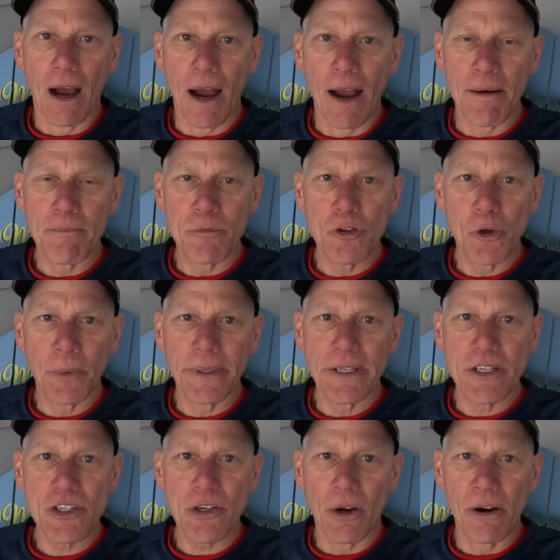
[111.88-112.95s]
I'm doing
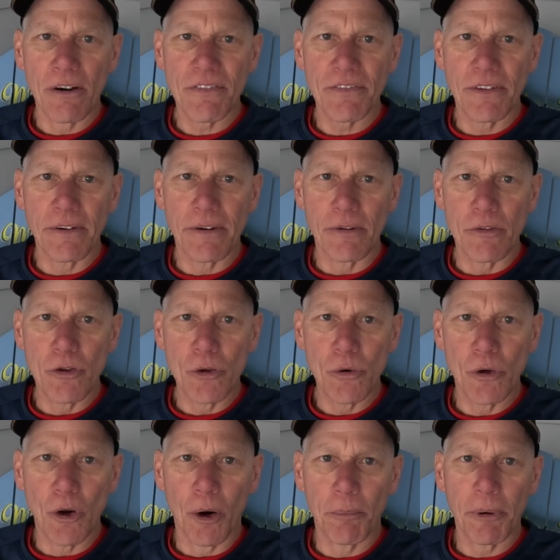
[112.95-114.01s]
this off the
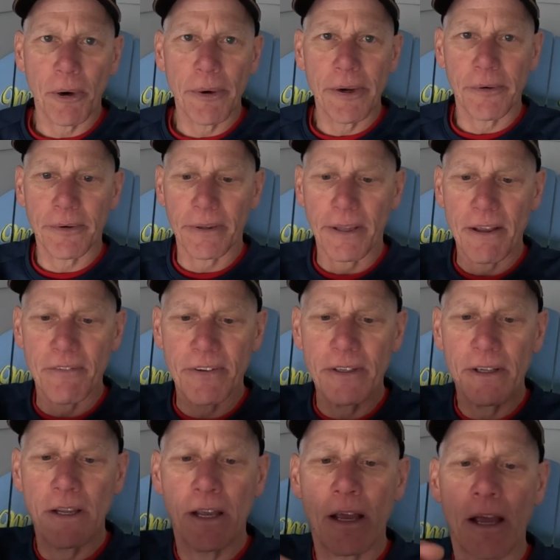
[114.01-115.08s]
new GoPro Hero
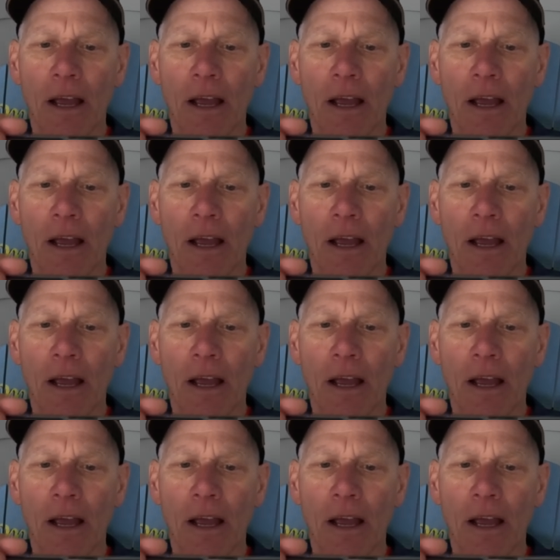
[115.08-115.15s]
11.